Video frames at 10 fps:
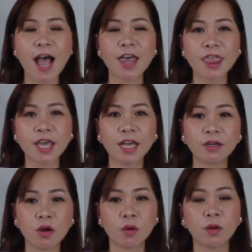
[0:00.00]
and
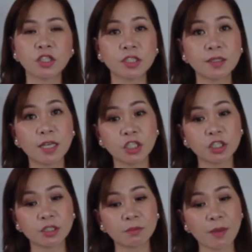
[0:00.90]
then once she's done,
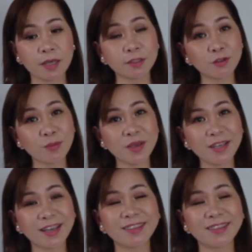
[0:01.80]
she just passed it to me